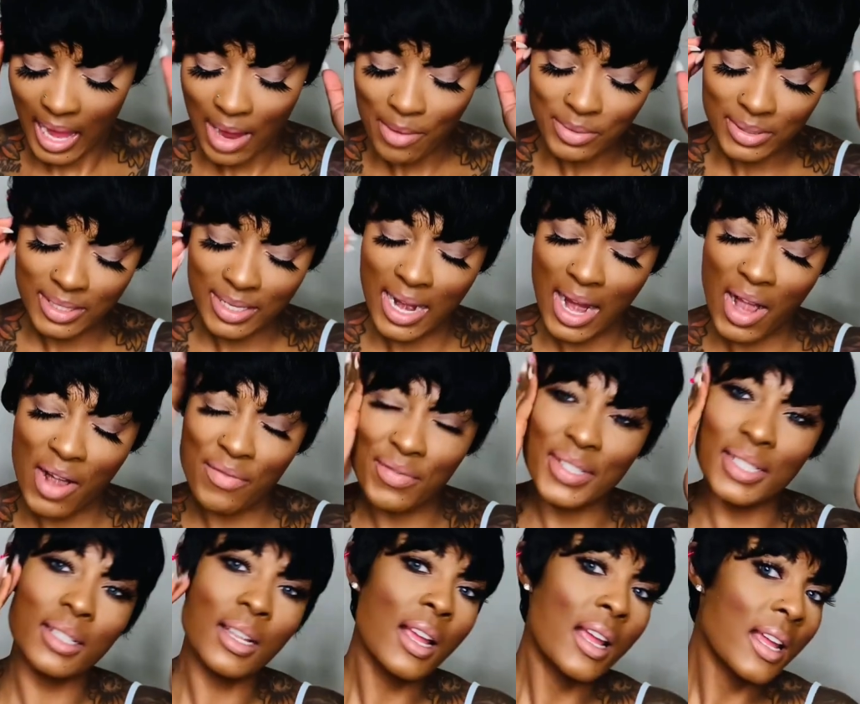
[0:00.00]
I was
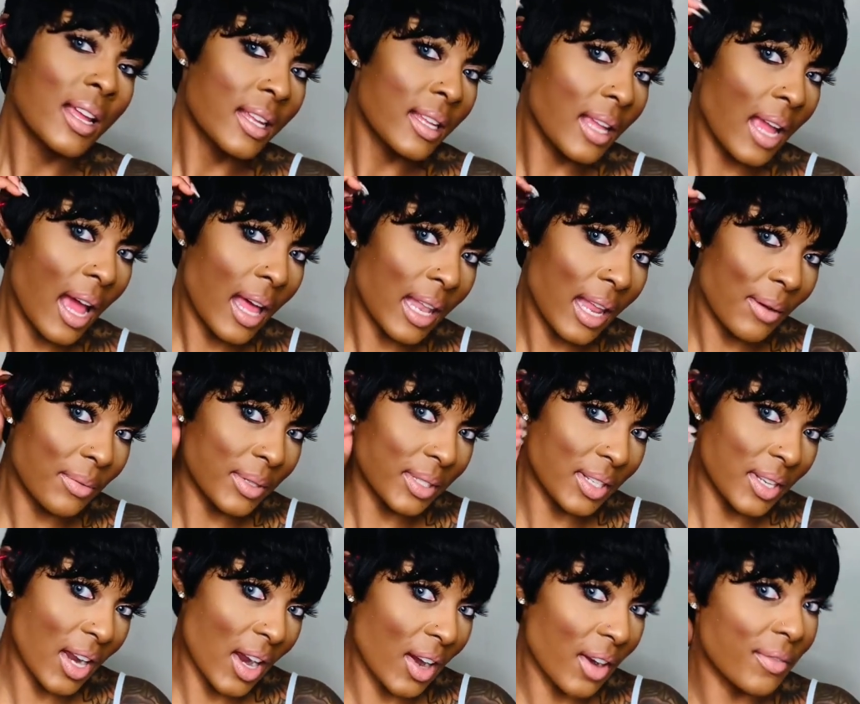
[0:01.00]
nervous. Y'all, I was
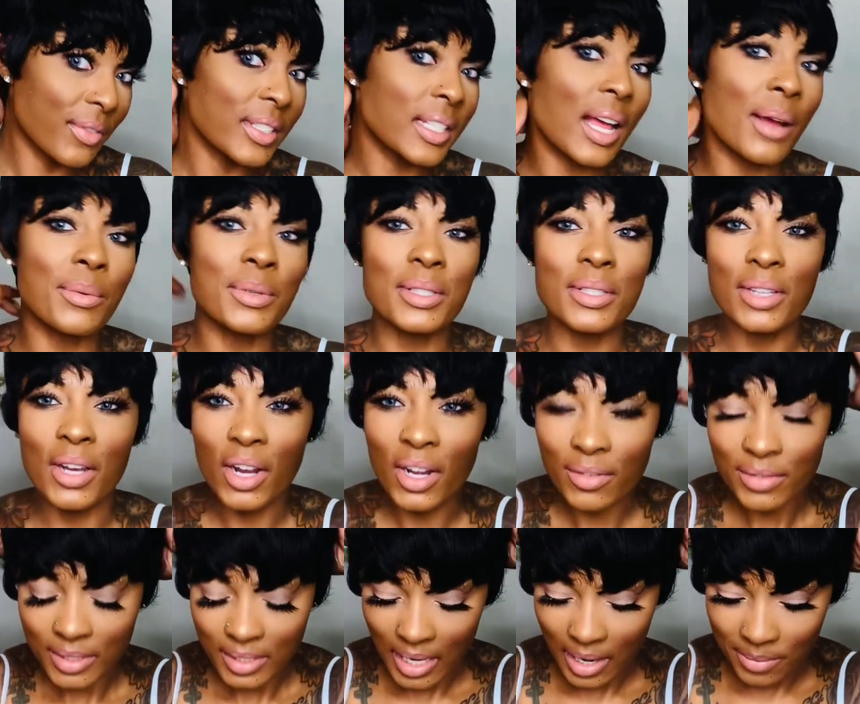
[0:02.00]
nervous. I was
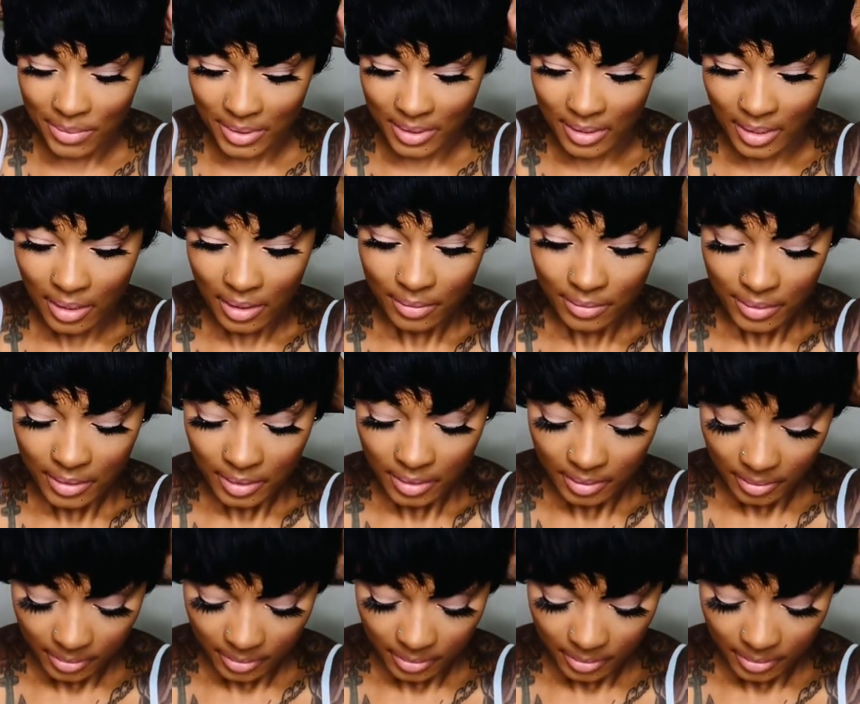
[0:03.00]
nervous. I was nervous.